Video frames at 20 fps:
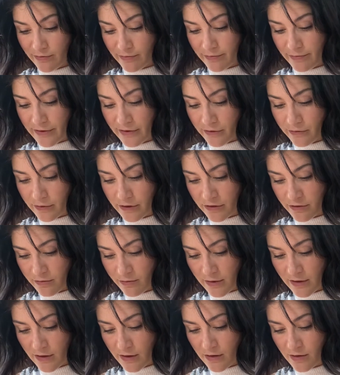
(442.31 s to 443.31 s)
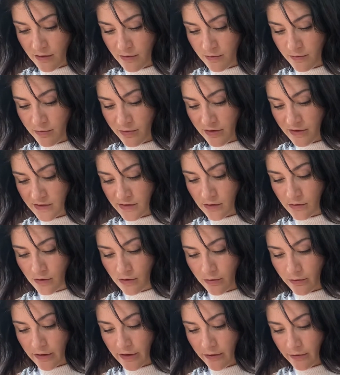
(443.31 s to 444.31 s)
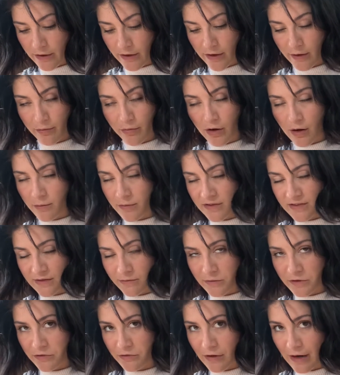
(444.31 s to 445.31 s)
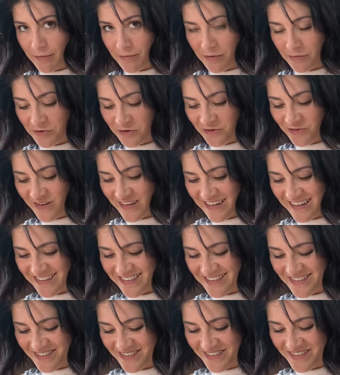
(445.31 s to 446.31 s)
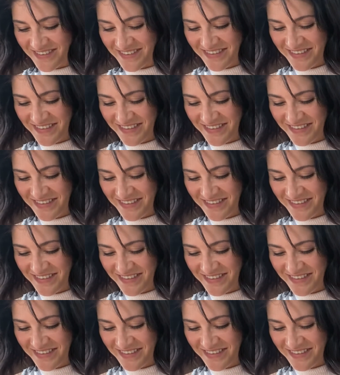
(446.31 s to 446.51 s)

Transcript: Bear with me. Please don't go anywhere. I promise I'm going to wrap up your reading soon.